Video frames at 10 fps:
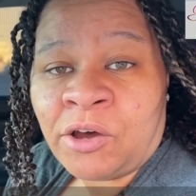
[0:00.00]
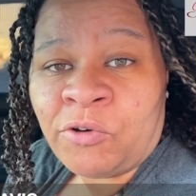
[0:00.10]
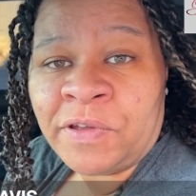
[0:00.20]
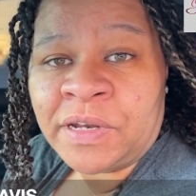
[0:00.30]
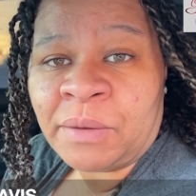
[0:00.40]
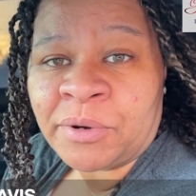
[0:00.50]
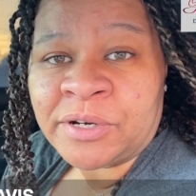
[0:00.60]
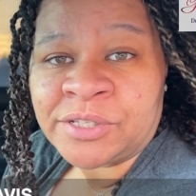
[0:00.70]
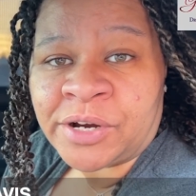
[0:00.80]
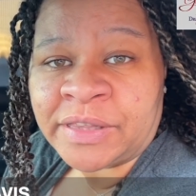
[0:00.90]
COVID
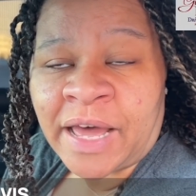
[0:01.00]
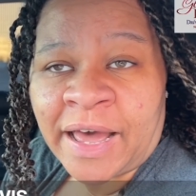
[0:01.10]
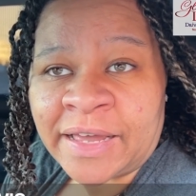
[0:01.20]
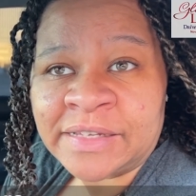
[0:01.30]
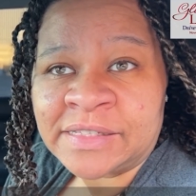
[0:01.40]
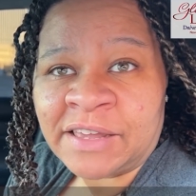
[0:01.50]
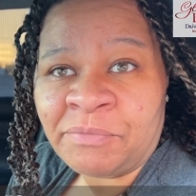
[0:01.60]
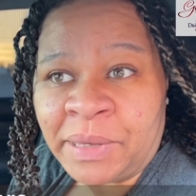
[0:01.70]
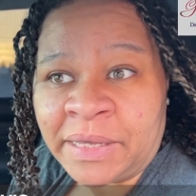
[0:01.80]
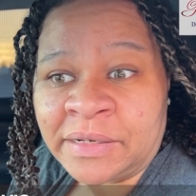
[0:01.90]
numbers are at the highest
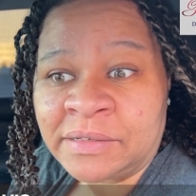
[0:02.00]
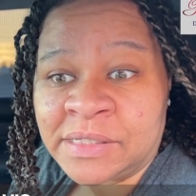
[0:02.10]
they've been